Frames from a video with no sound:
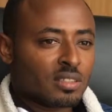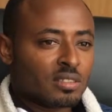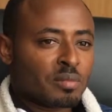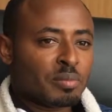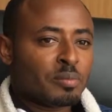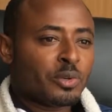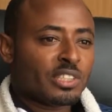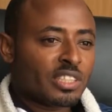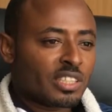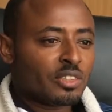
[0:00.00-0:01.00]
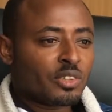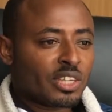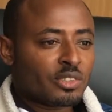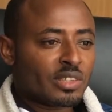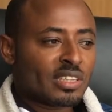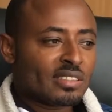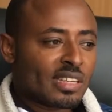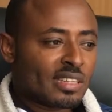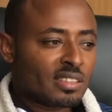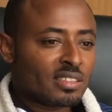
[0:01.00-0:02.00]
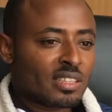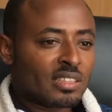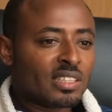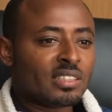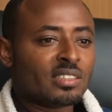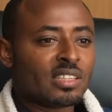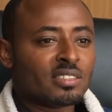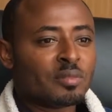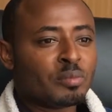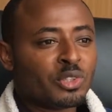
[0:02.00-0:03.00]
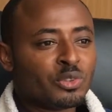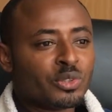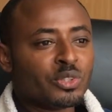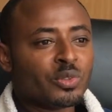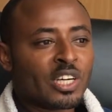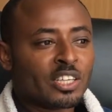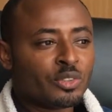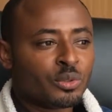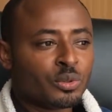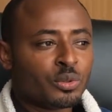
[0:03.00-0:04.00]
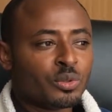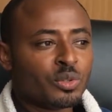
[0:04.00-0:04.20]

Some people were taking longer to understand, and then at some point we had to